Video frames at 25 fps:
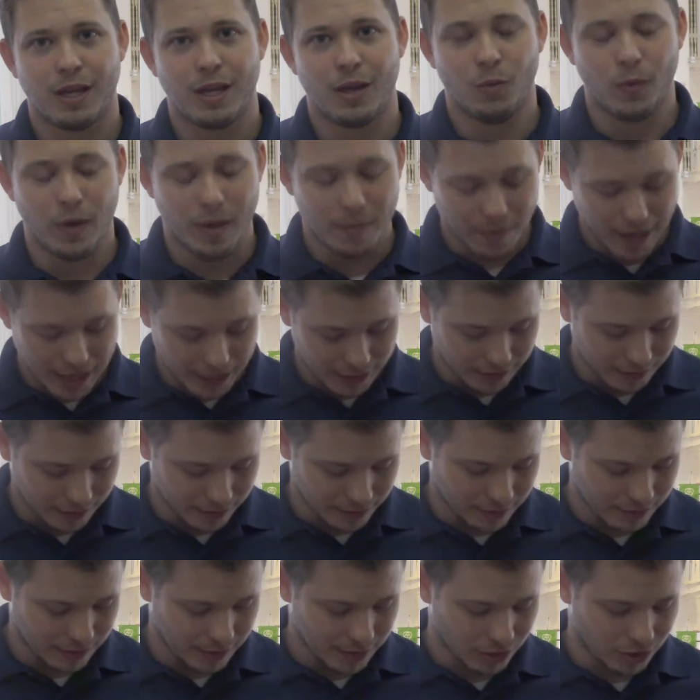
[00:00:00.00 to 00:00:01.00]
And we make
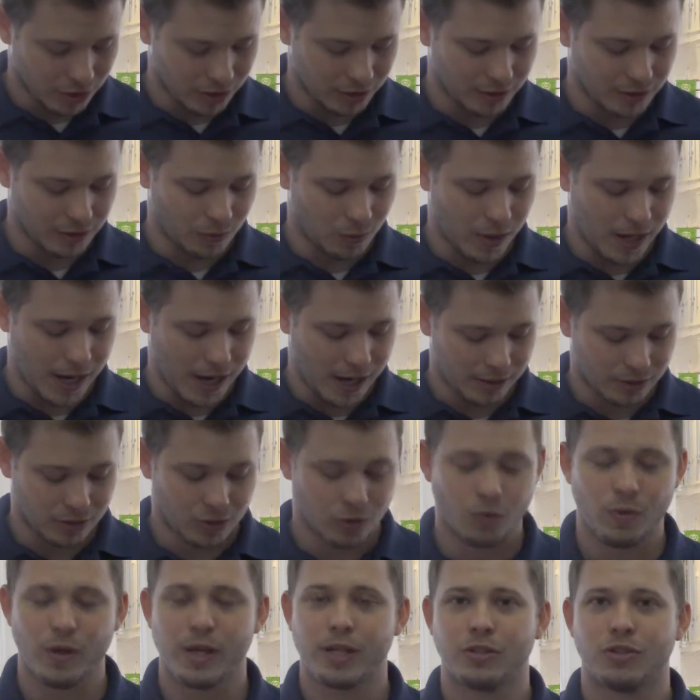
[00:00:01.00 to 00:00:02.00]
decisions and we
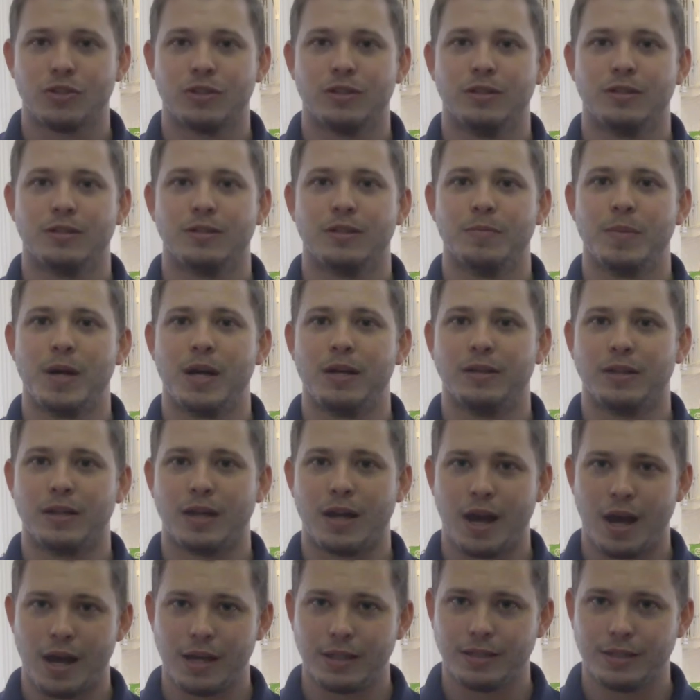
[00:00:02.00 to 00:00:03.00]
ask questions about the
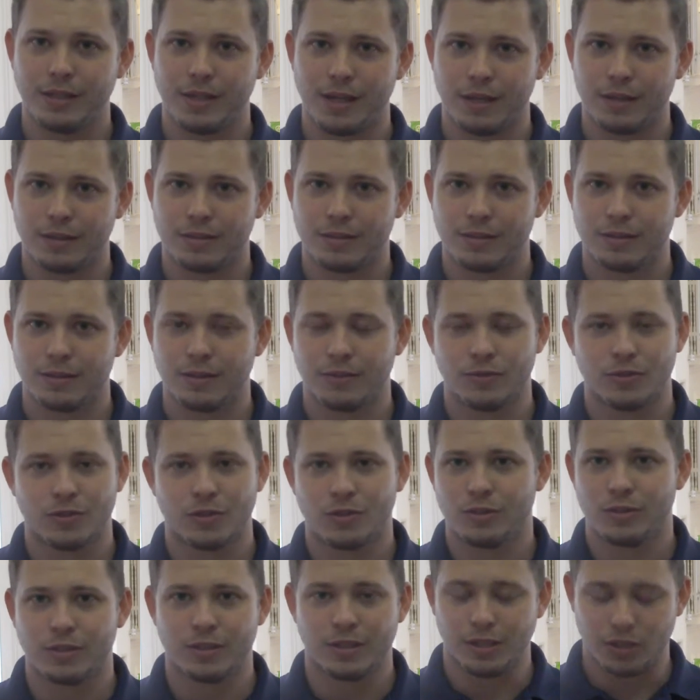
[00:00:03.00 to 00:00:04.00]
context of
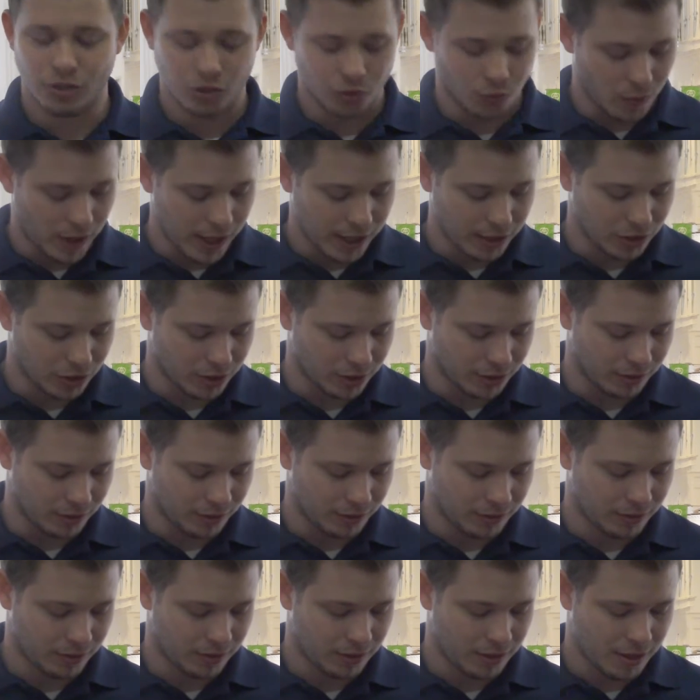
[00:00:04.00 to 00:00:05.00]
certain
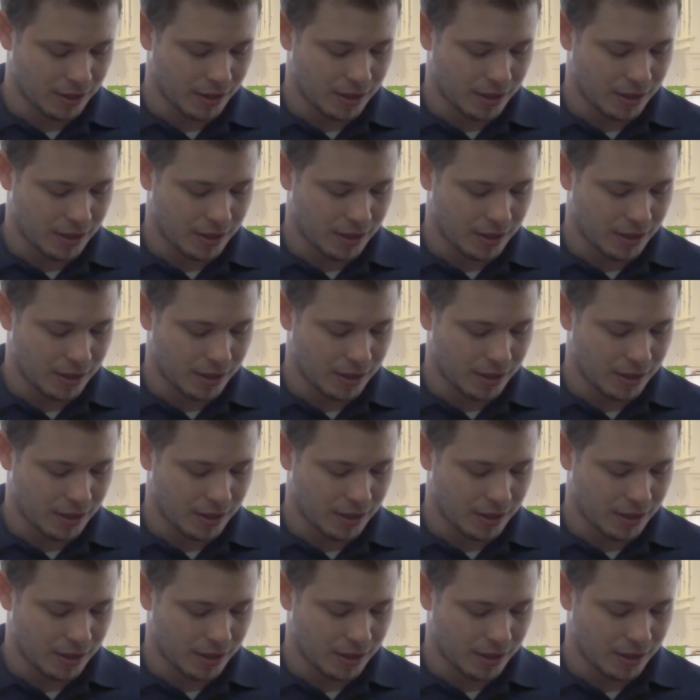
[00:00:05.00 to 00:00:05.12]
situations.